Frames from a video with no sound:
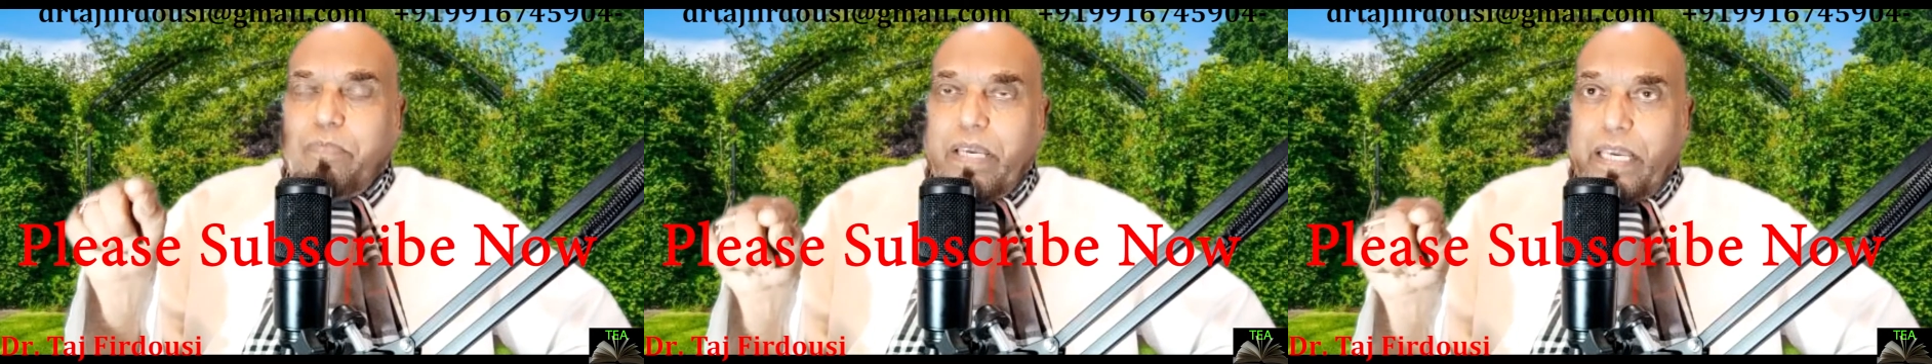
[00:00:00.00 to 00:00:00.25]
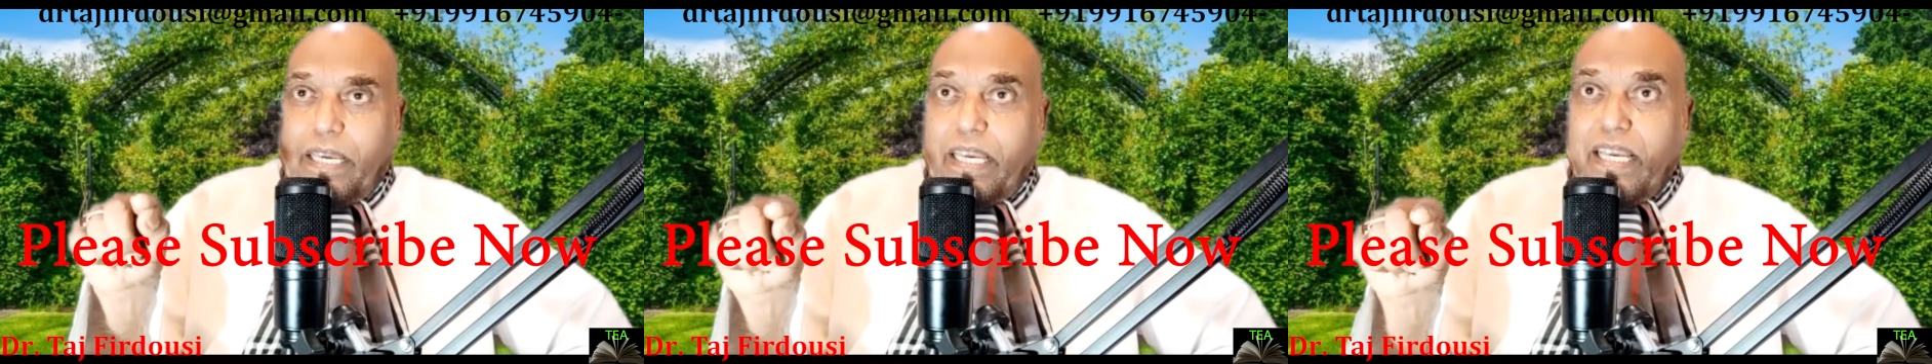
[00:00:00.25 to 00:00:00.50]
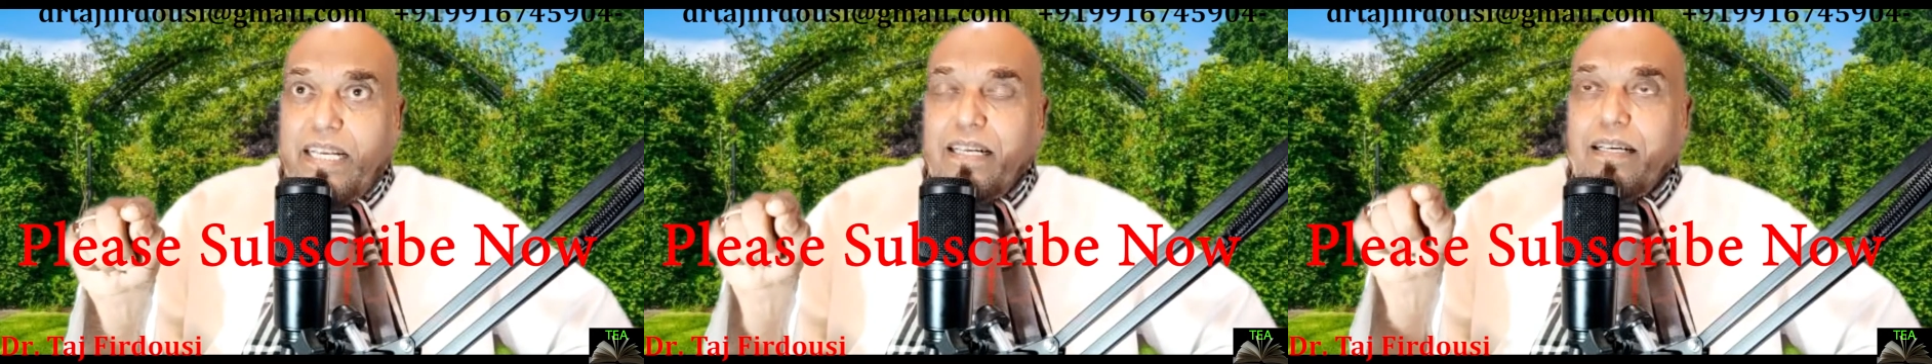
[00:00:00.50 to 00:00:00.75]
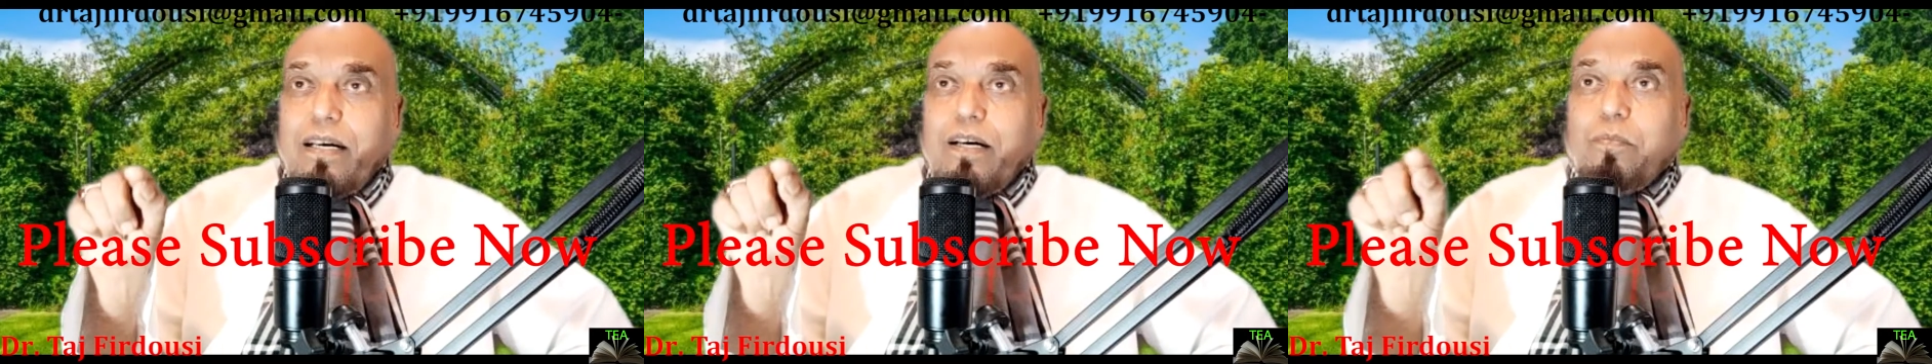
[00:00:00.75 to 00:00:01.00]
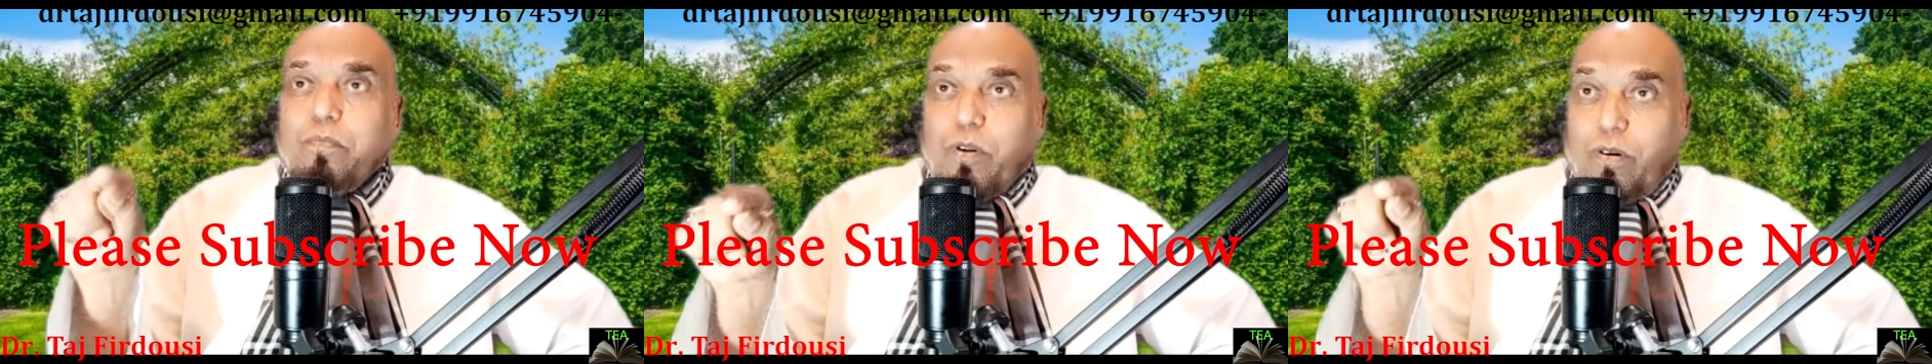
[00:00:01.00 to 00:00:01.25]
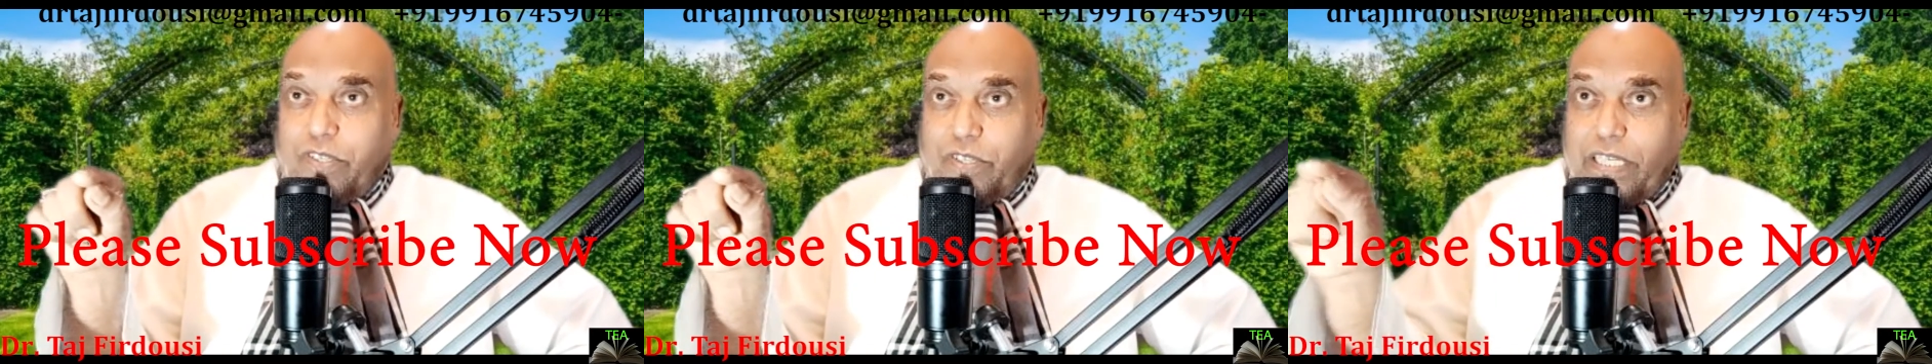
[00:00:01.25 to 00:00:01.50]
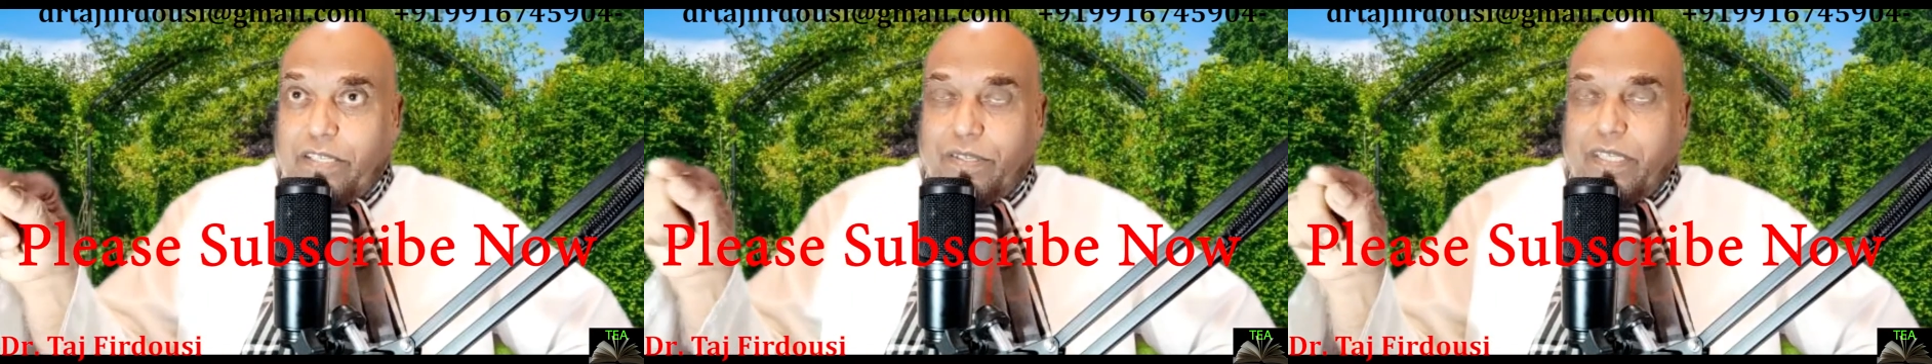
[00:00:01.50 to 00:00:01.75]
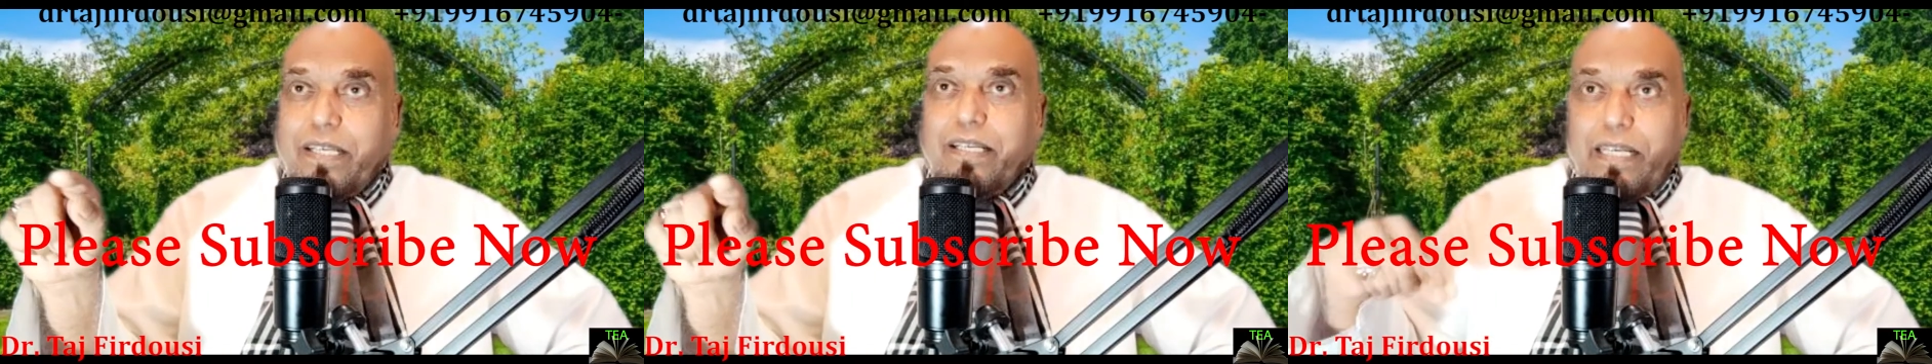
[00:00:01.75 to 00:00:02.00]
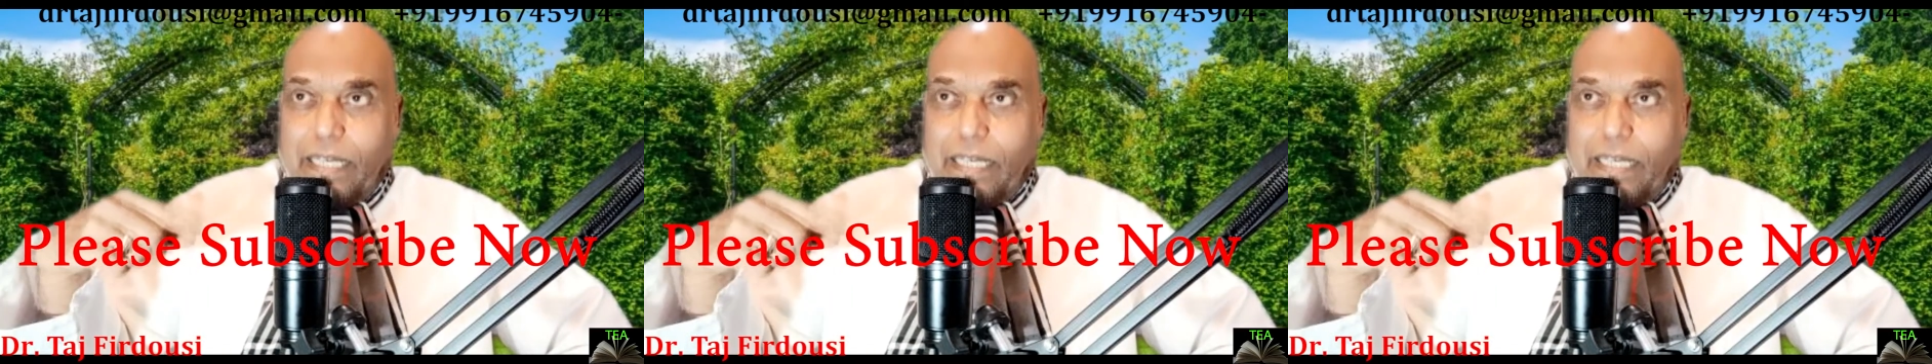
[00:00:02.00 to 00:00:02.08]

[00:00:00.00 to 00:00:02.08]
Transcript: being processed.